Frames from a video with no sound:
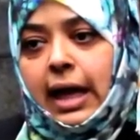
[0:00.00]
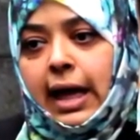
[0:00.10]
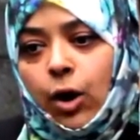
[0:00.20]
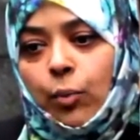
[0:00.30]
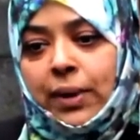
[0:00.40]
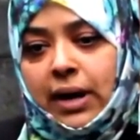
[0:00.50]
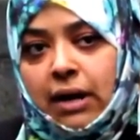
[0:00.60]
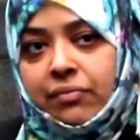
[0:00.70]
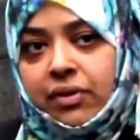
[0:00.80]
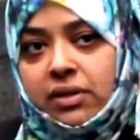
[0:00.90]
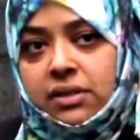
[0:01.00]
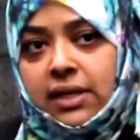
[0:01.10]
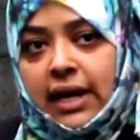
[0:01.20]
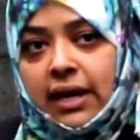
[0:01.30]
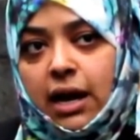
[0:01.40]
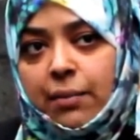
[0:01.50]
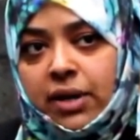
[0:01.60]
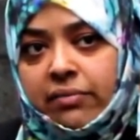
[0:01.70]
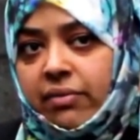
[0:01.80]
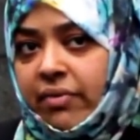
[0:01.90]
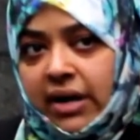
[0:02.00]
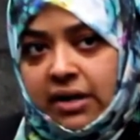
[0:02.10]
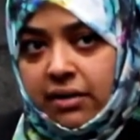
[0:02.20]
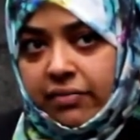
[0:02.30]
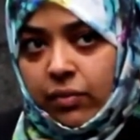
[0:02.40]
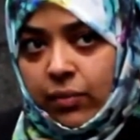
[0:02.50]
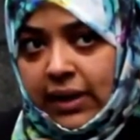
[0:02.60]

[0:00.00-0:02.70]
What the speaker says: helping others can come in a variety of different